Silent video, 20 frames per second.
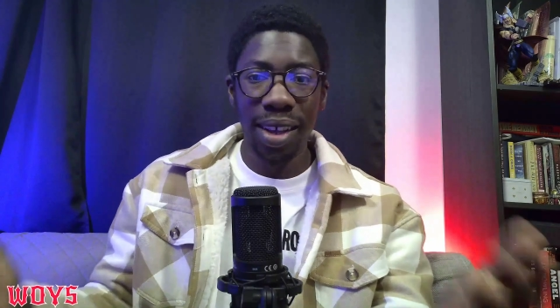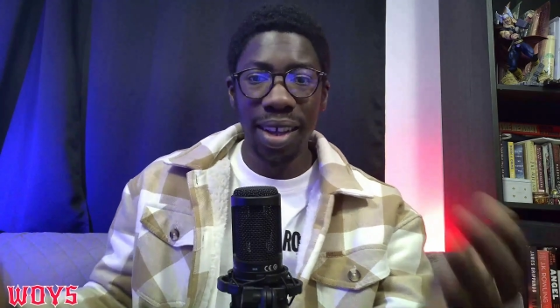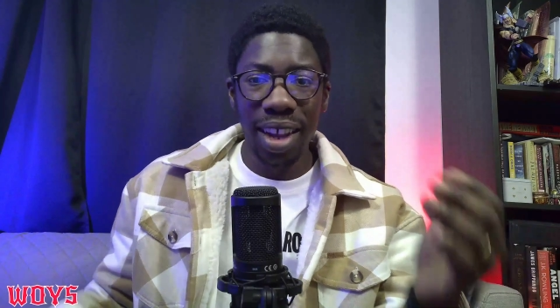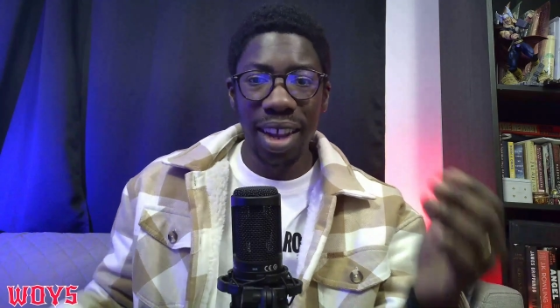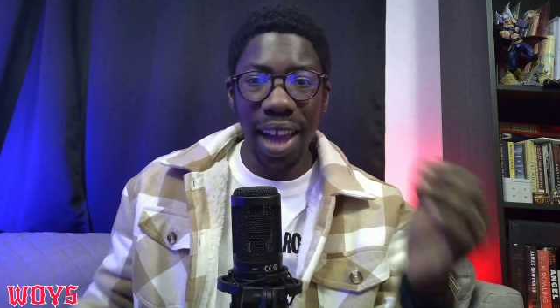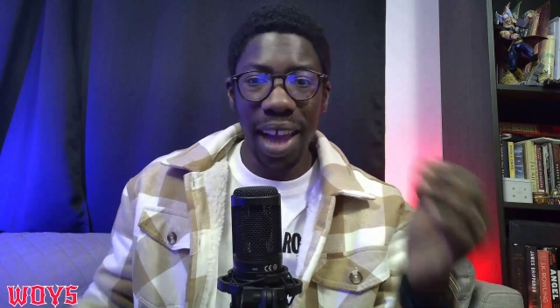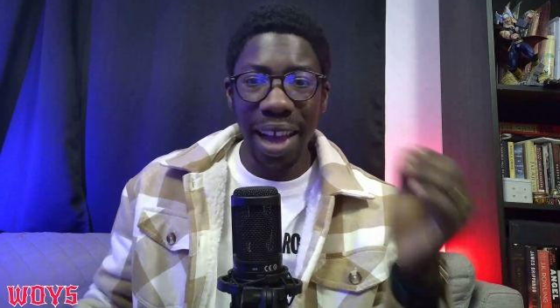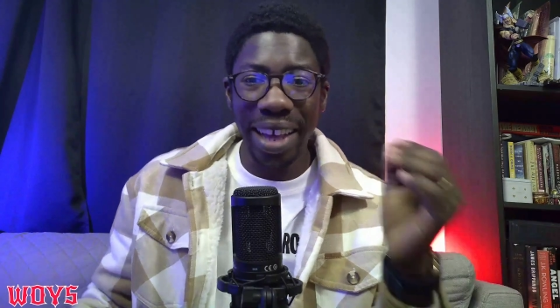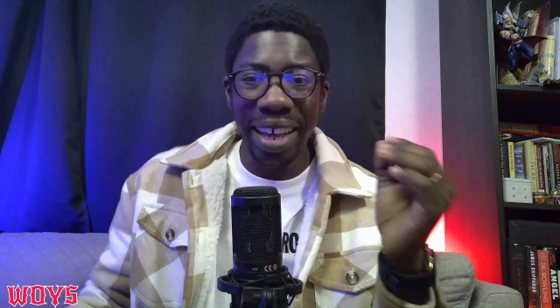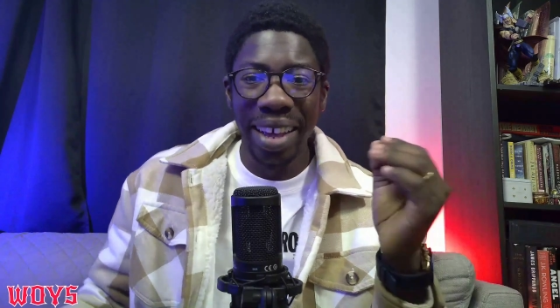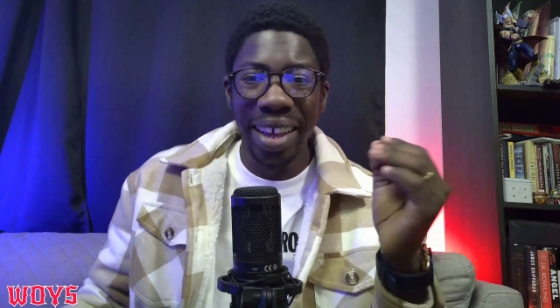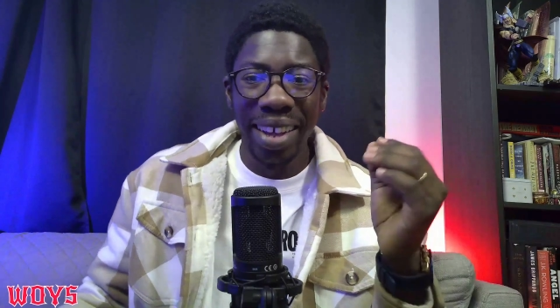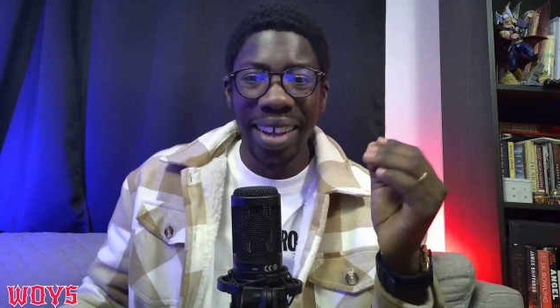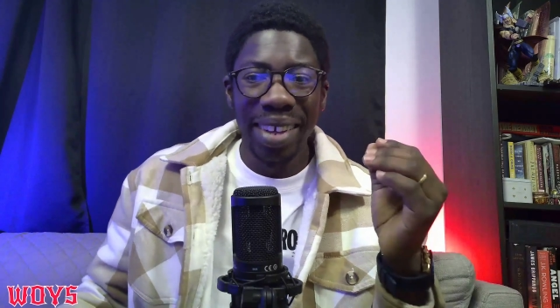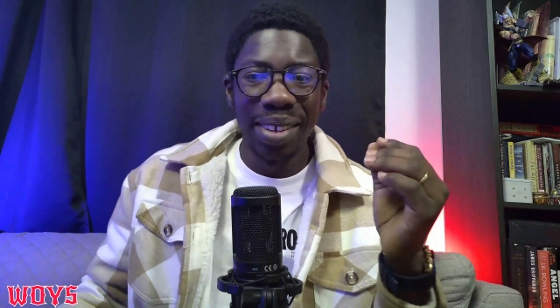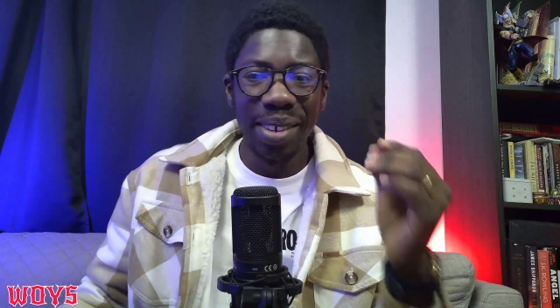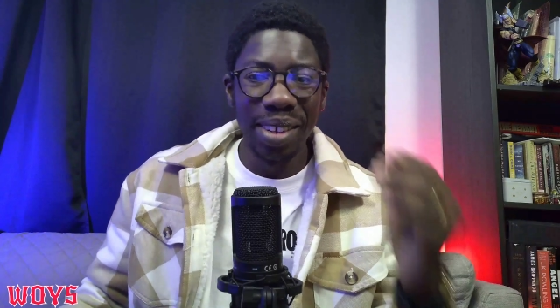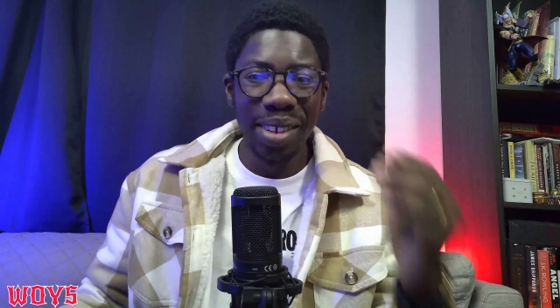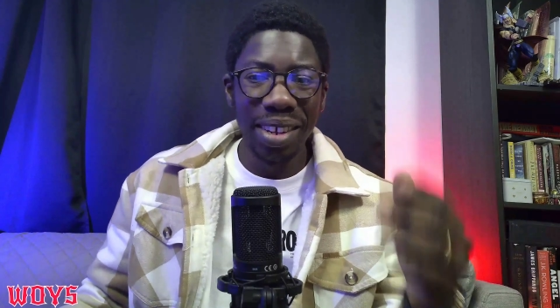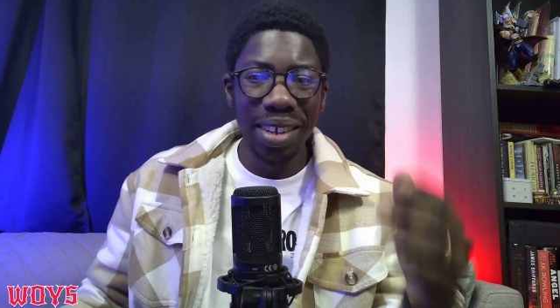Like,
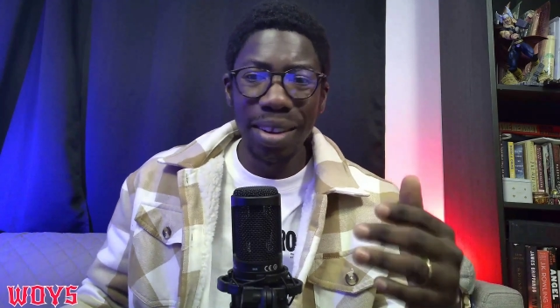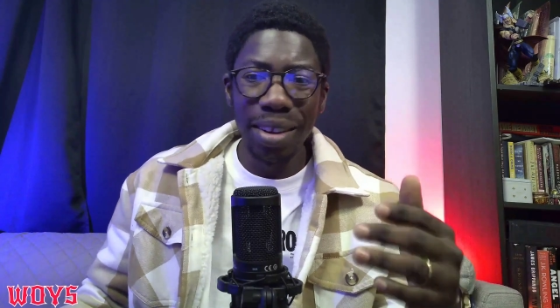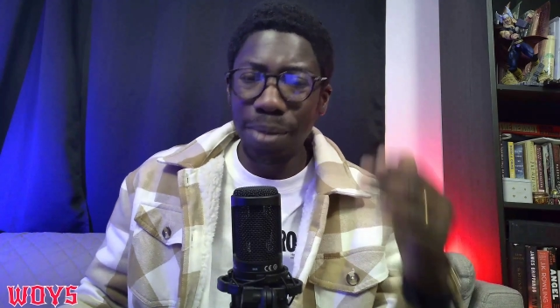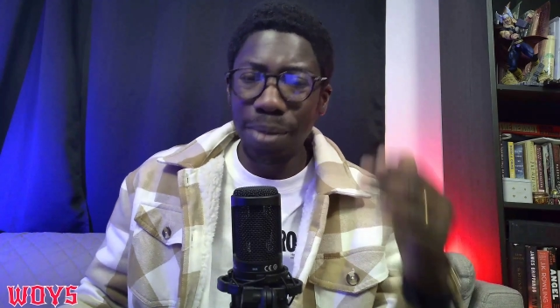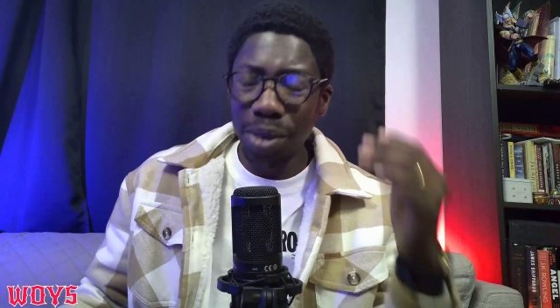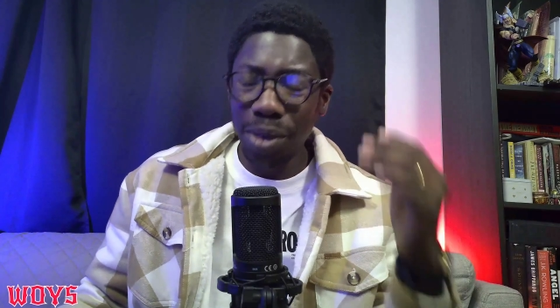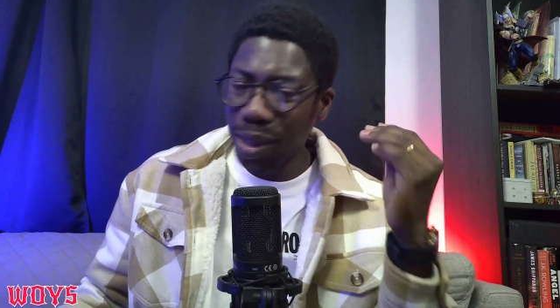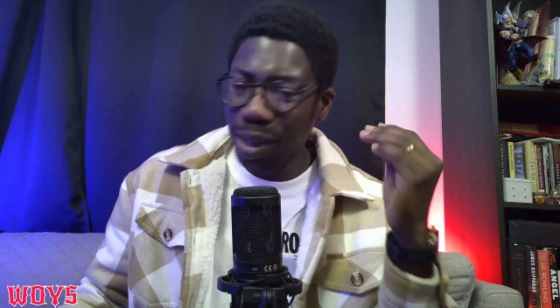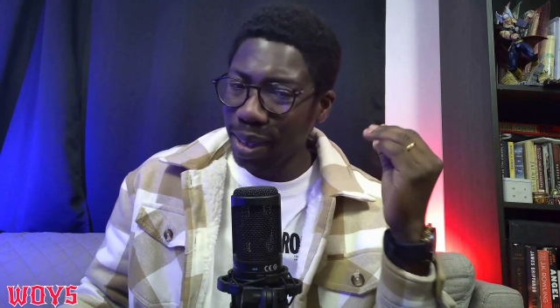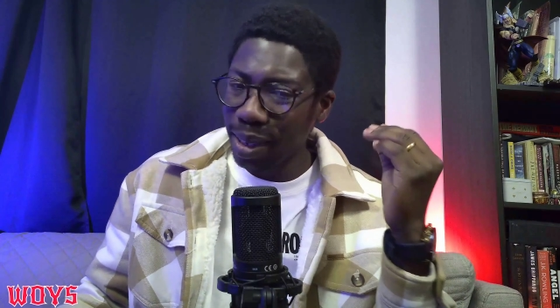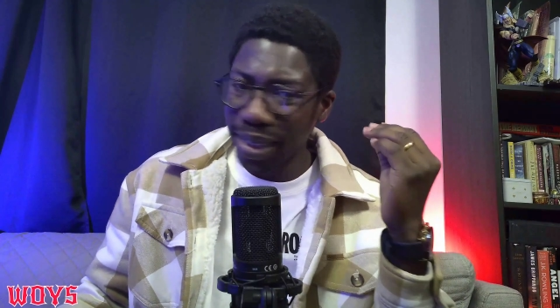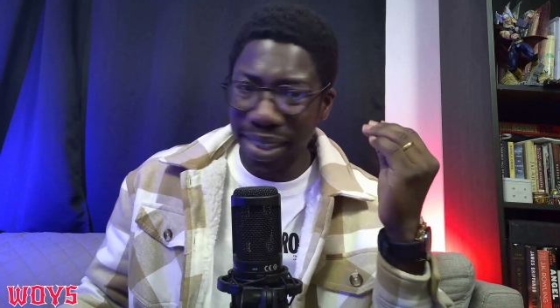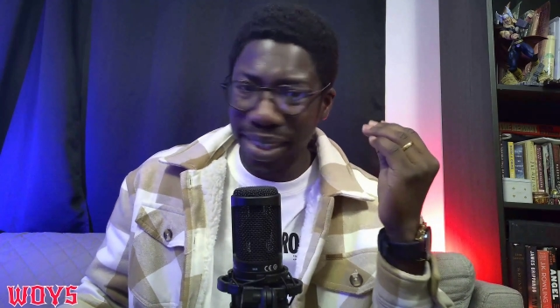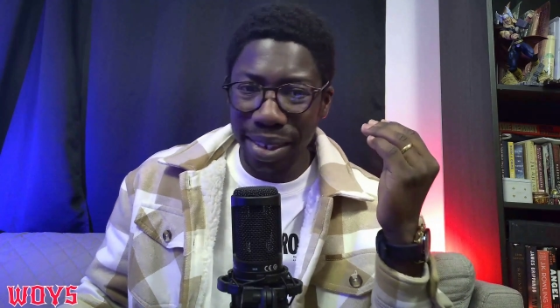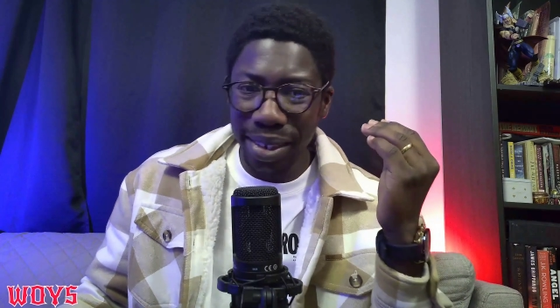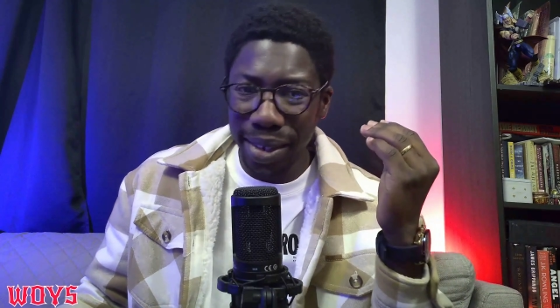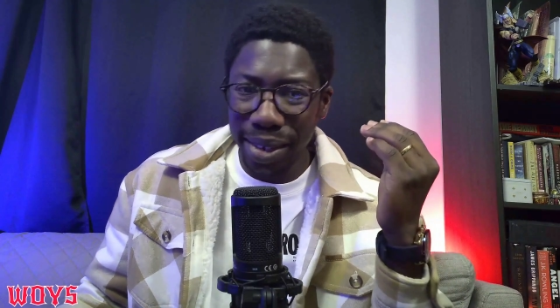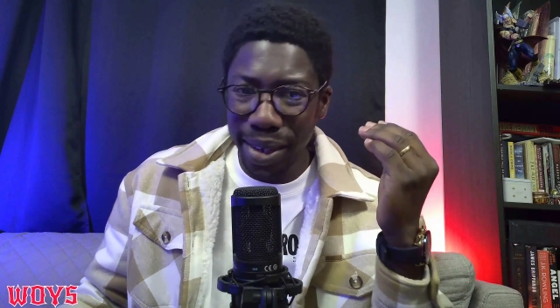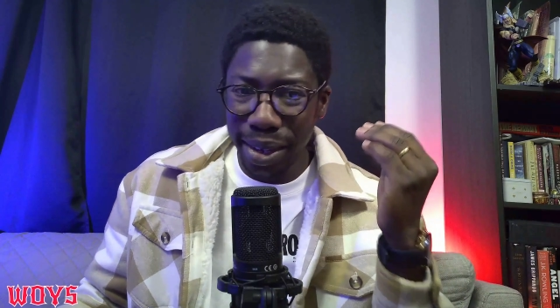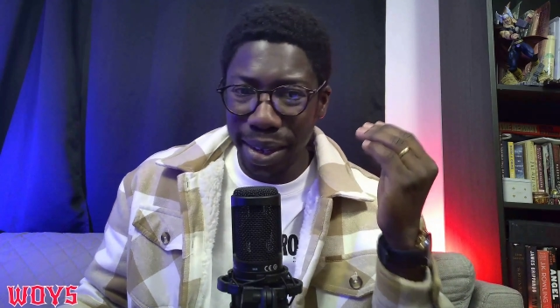do the liberals just
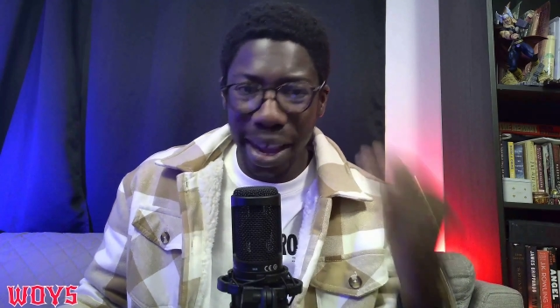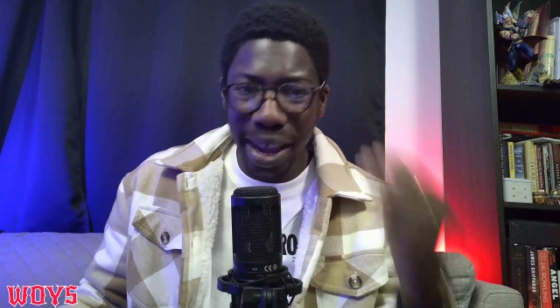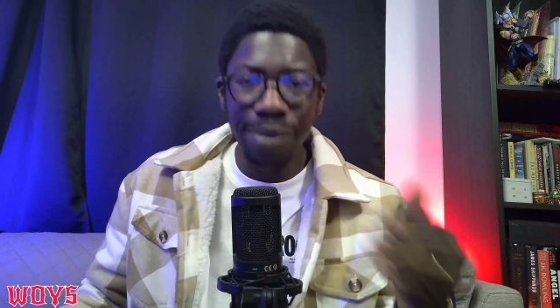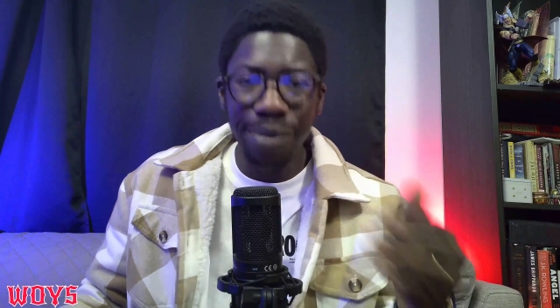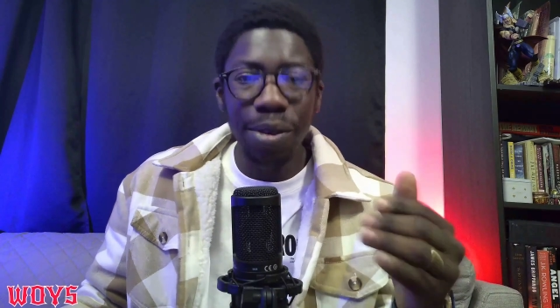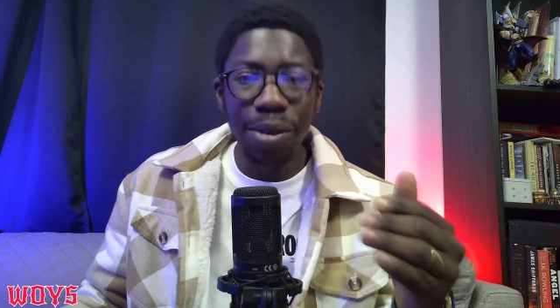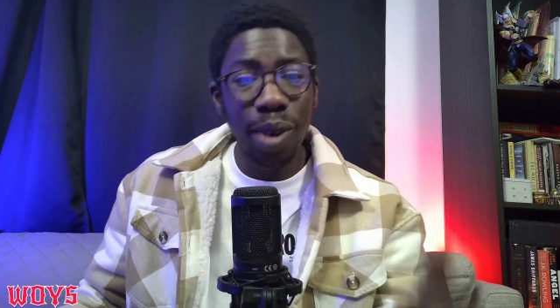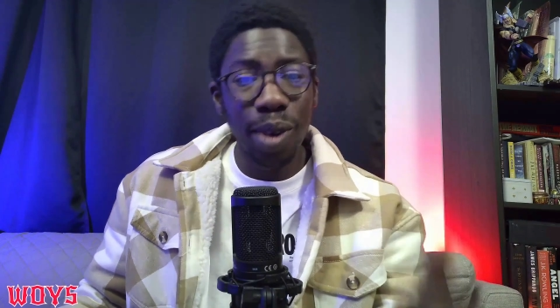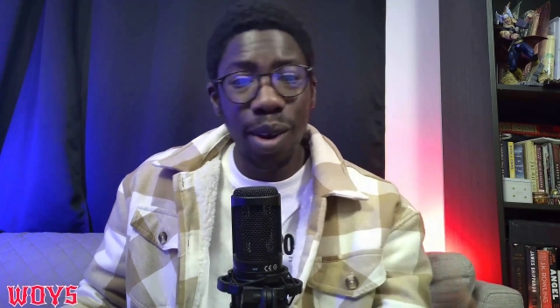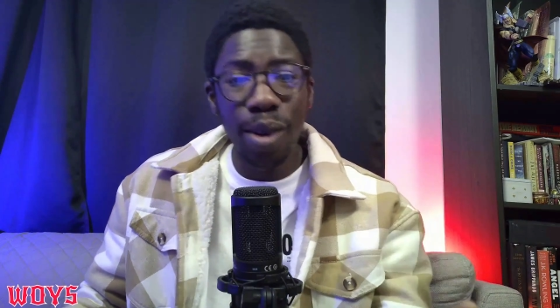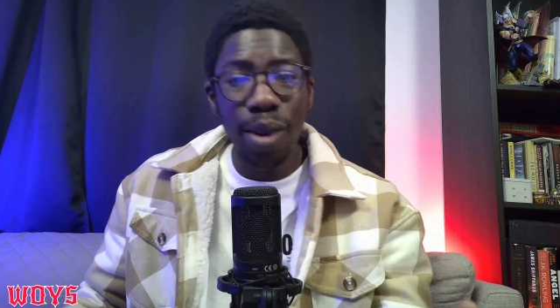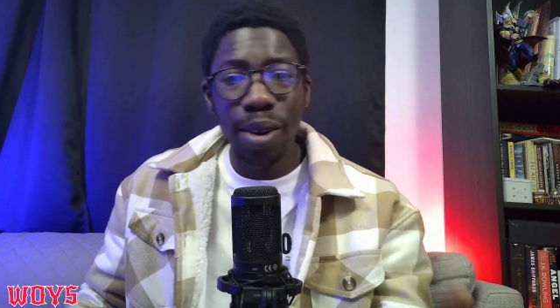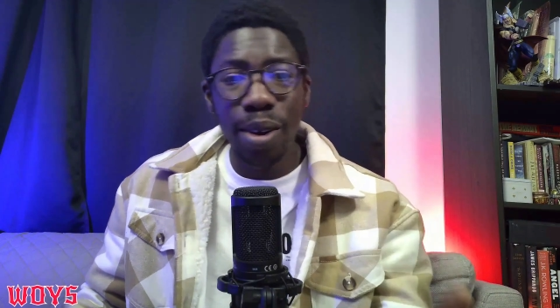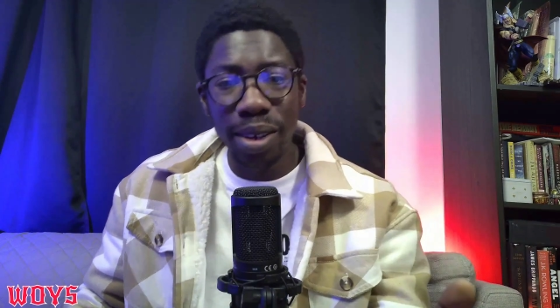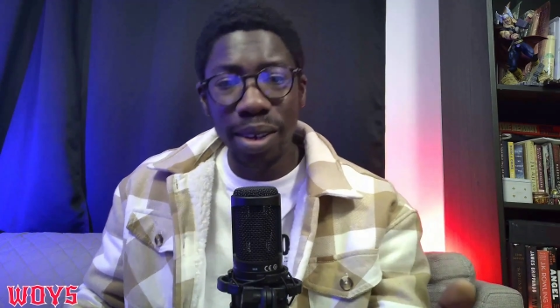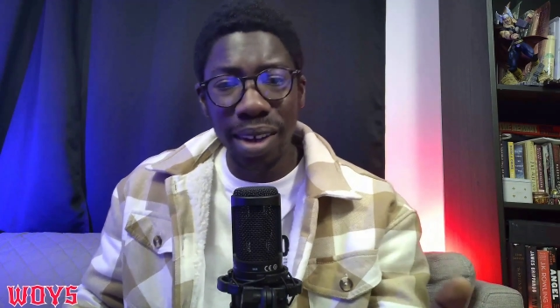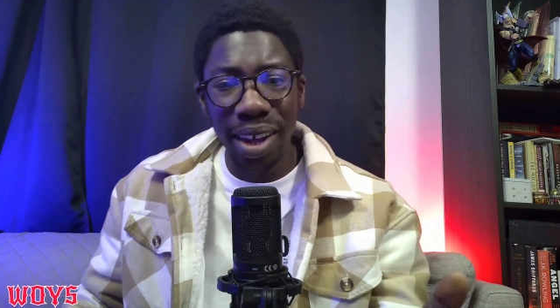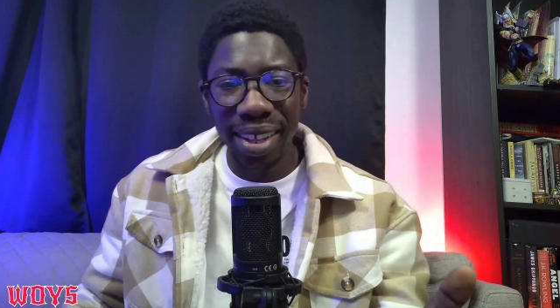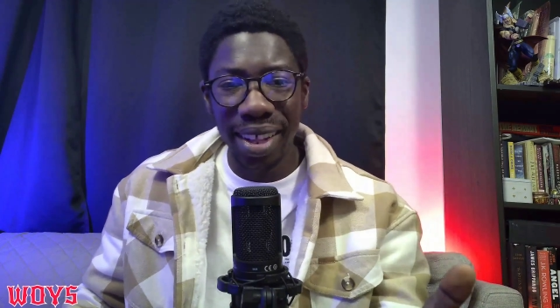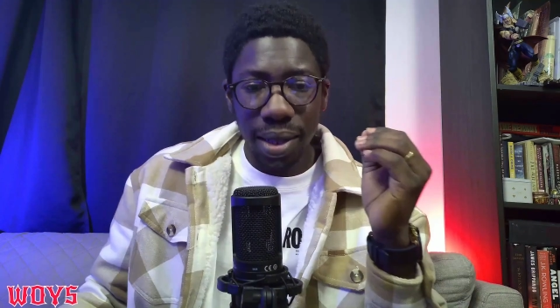never learn?